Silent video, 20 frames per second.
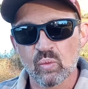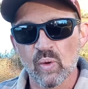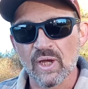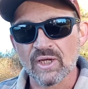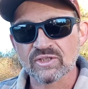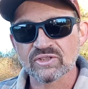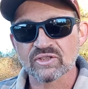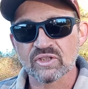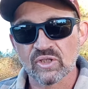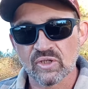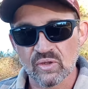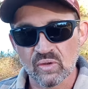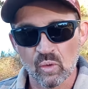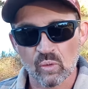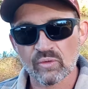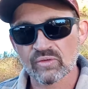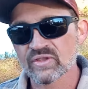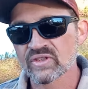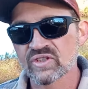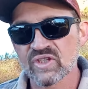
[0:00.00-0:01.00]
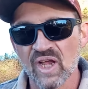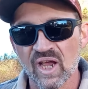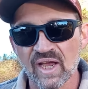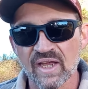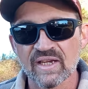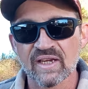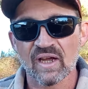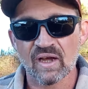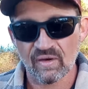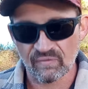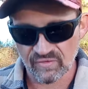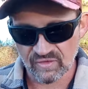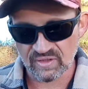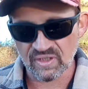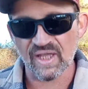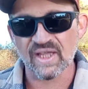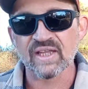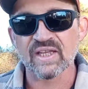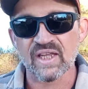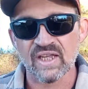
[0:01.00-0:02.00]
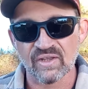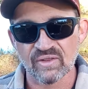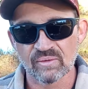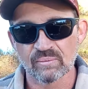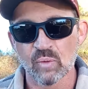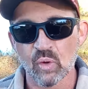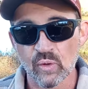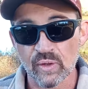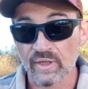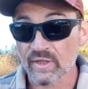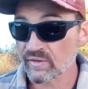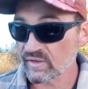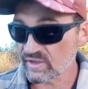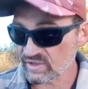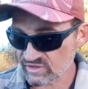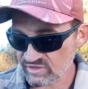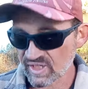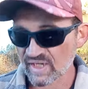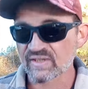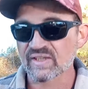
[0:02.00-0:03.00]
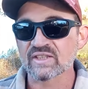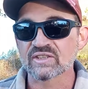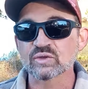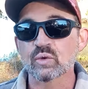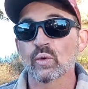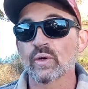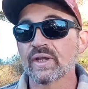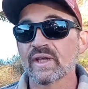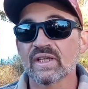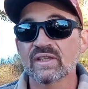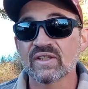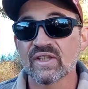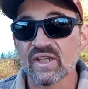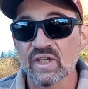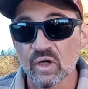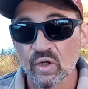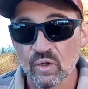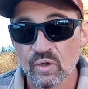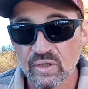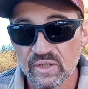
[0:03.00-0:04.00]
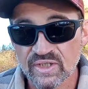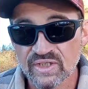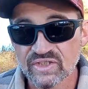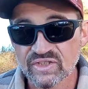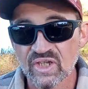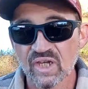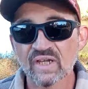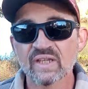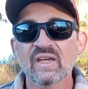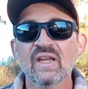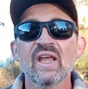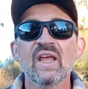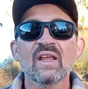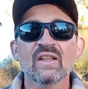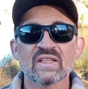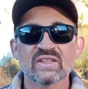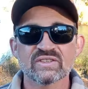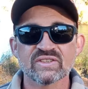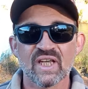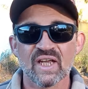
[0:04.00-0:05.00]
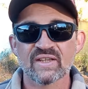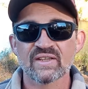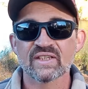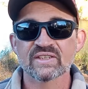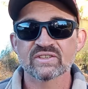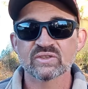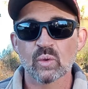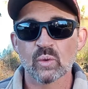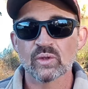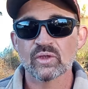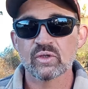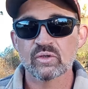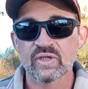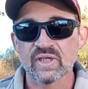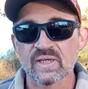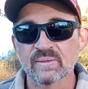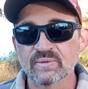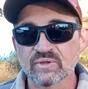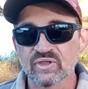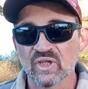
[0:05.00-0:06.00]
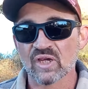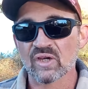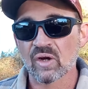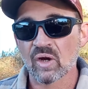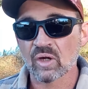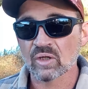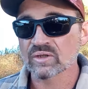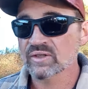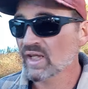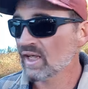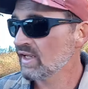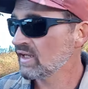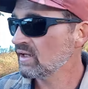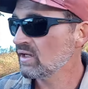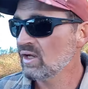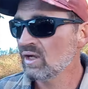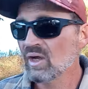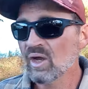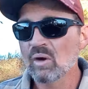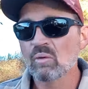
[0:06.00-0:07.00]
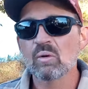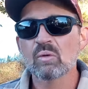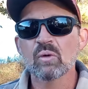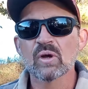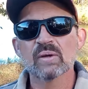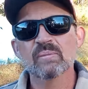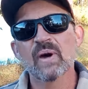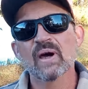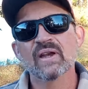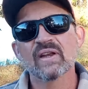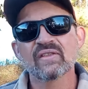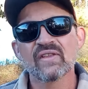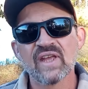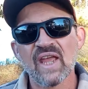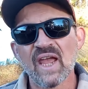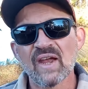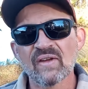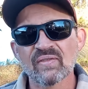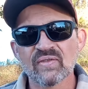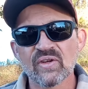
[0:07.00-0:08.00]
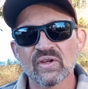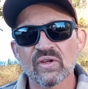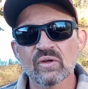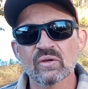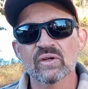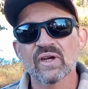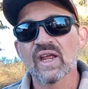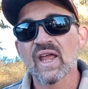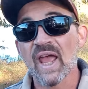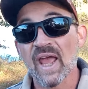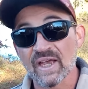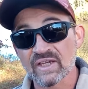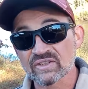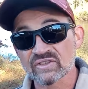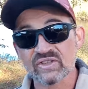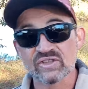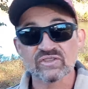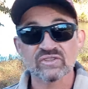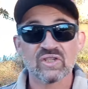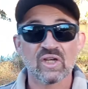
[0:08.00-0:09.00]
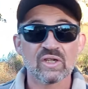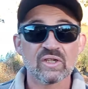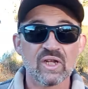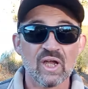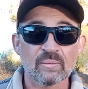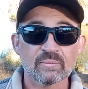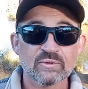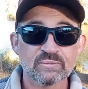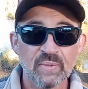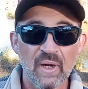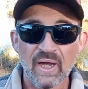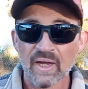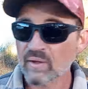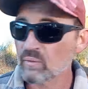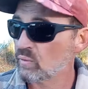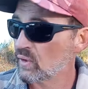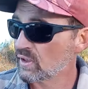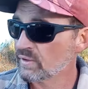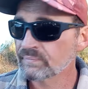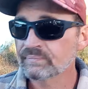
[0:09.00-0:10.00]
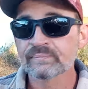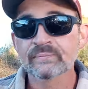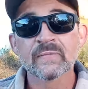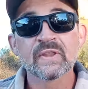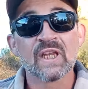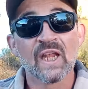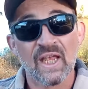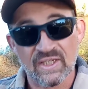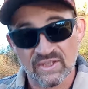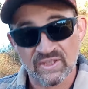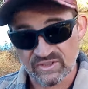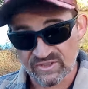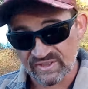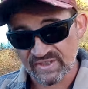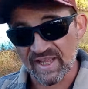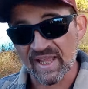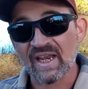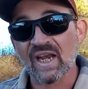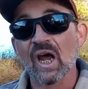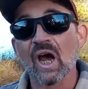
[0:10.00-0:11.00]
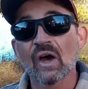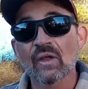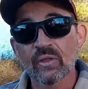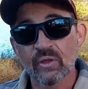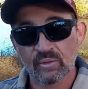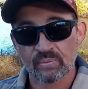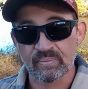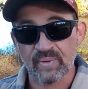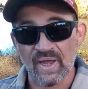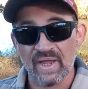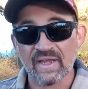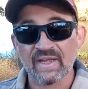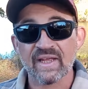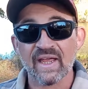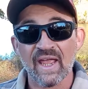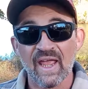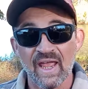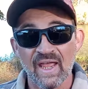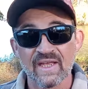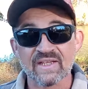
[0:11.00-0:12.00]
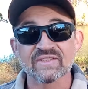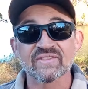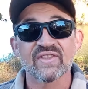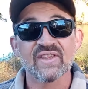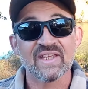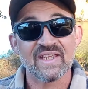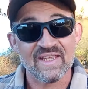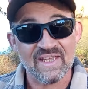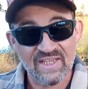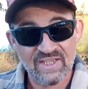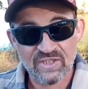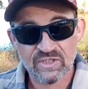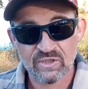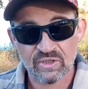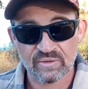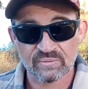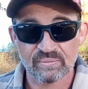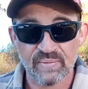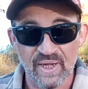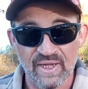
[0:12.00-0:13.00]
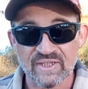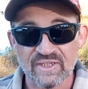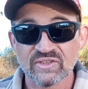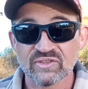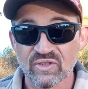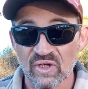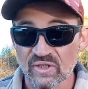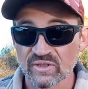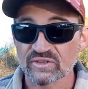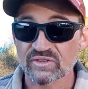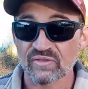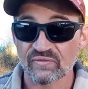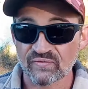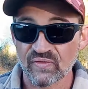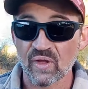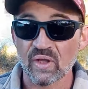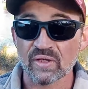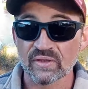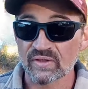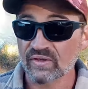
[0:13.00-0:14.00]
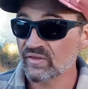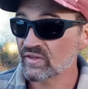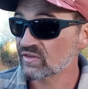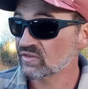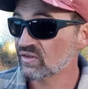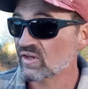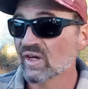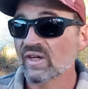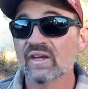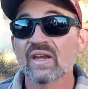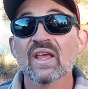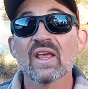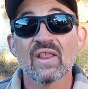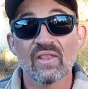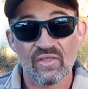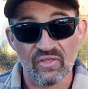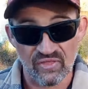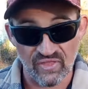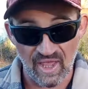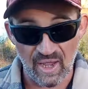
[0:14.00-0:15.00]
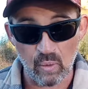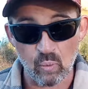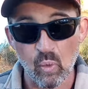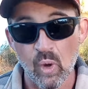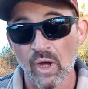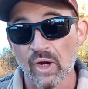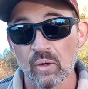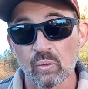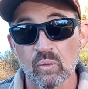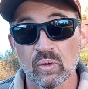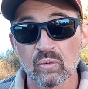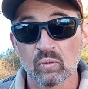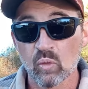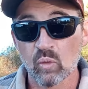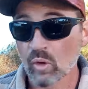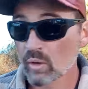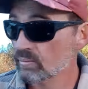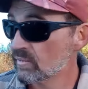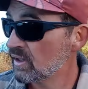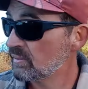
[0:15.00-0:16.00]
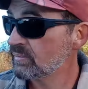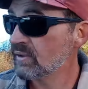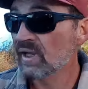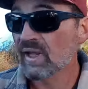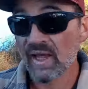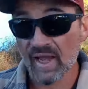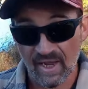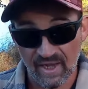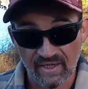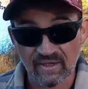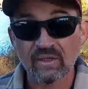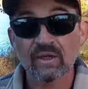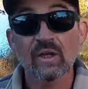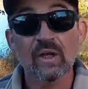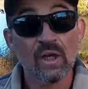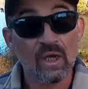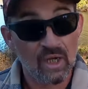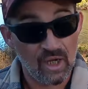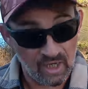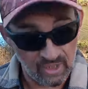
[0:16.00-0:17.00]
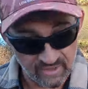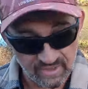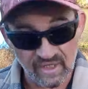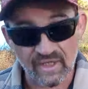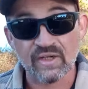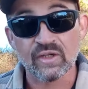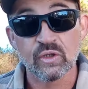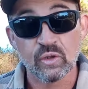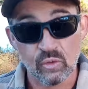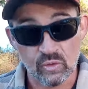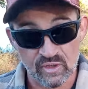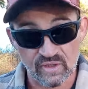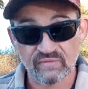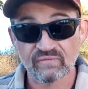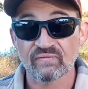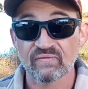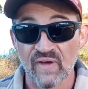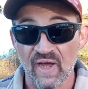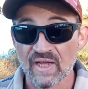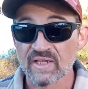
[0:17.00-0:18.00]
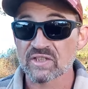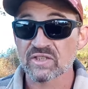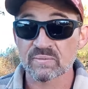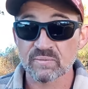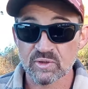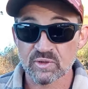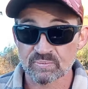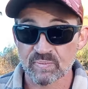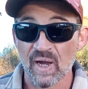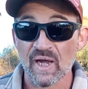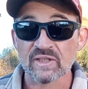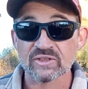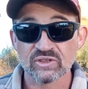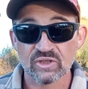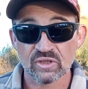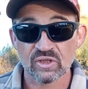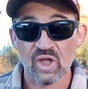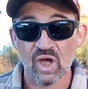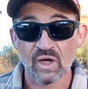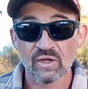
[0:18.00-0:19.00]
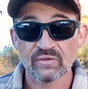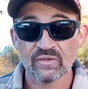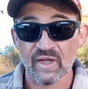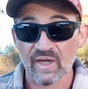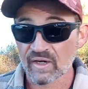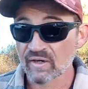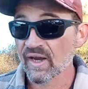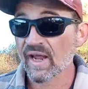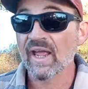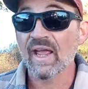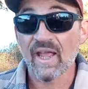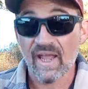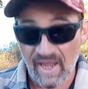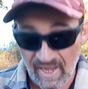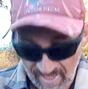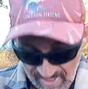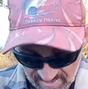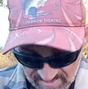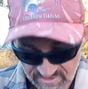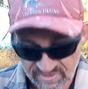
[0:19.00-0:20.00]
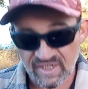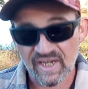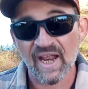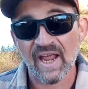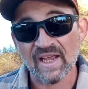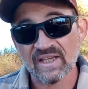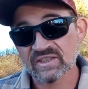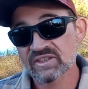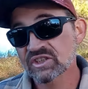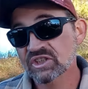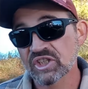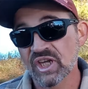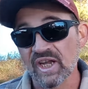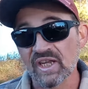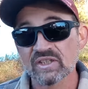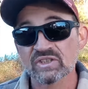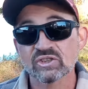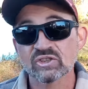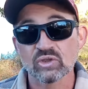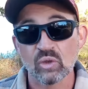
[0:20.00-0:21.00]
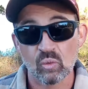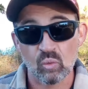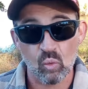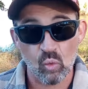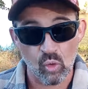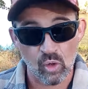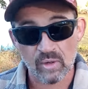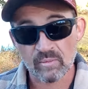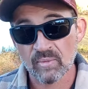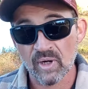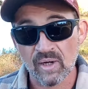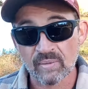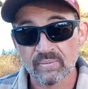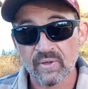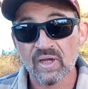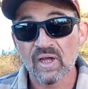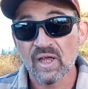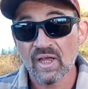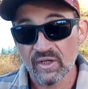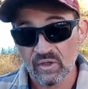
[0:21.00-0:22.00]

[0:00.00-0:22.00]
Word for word: the west, north side of the lake in the morning, the side that's going to get the early sun, the side that's going to keep sun all day. Well, what about in the afternoon as the sun comes by? Well, as that other bank, as the eastern bank starts to fall into the sun, that water will warm up. And again, you can find some spots along there as it has a chance to warm up.